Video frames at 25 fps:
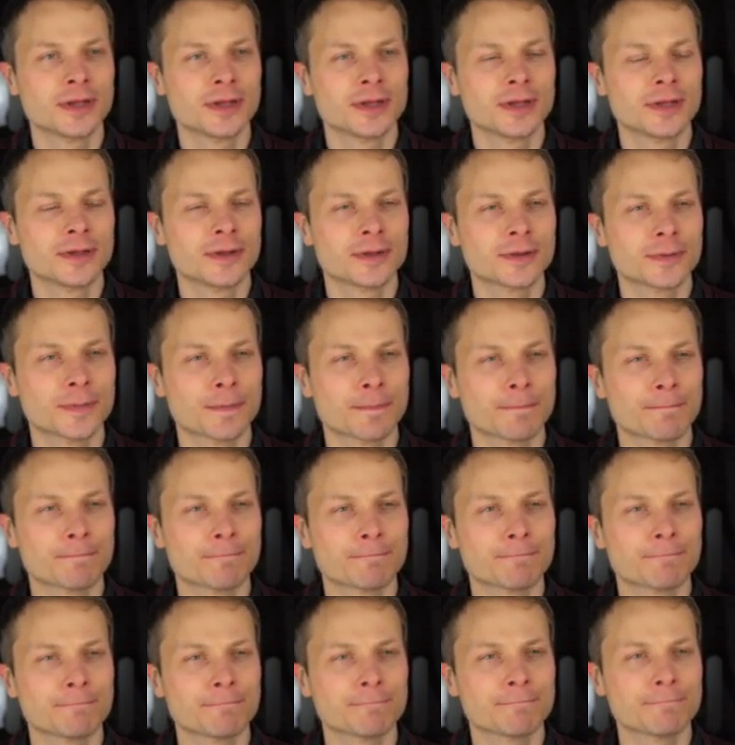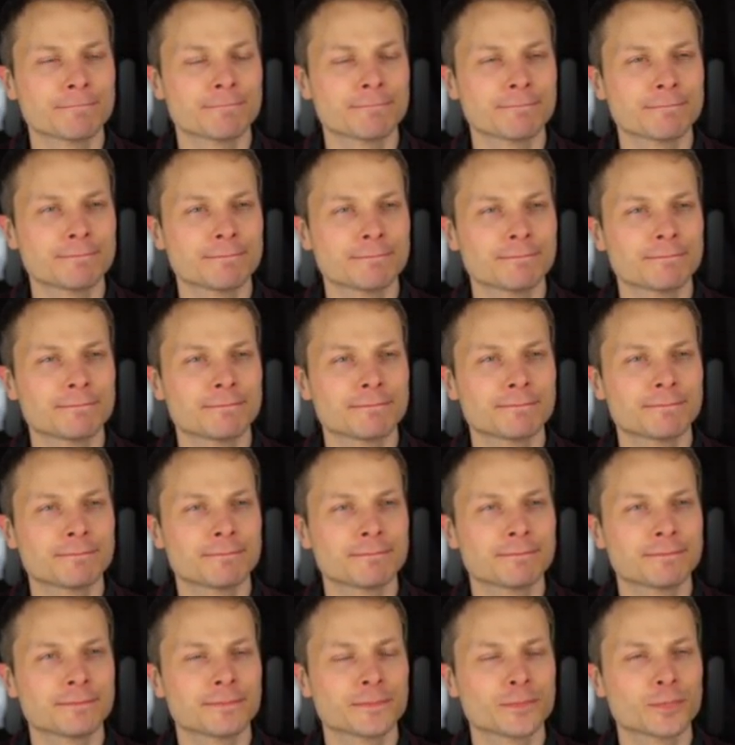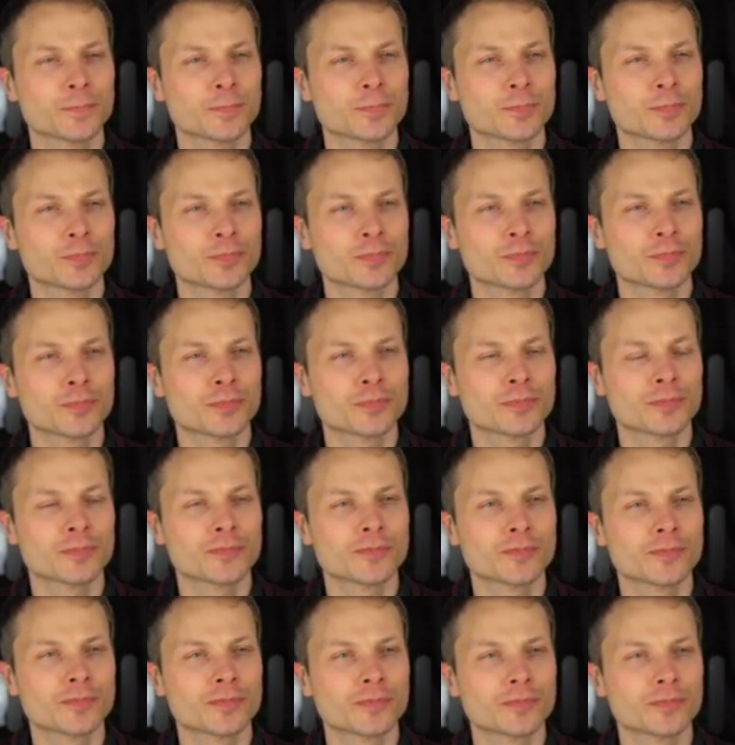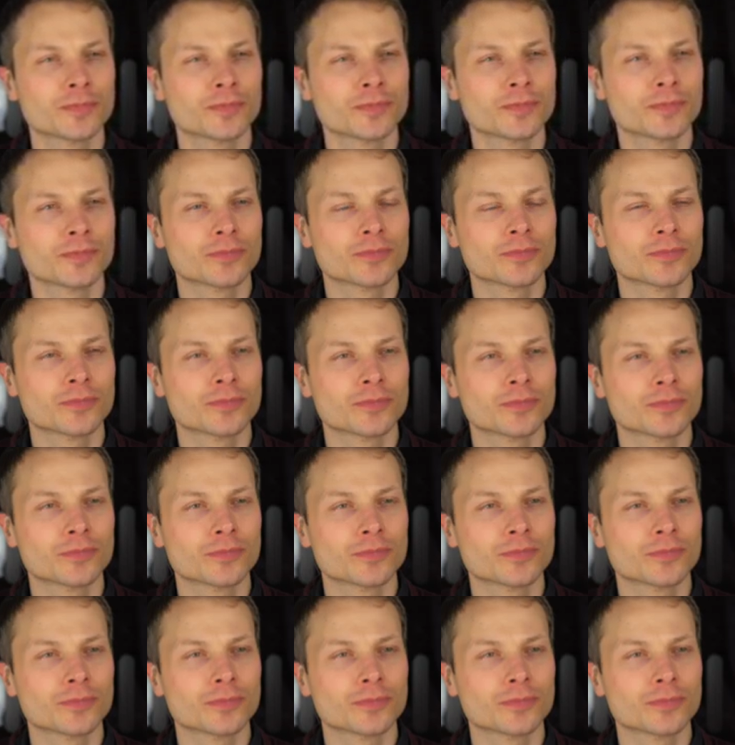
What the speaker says: [no speech]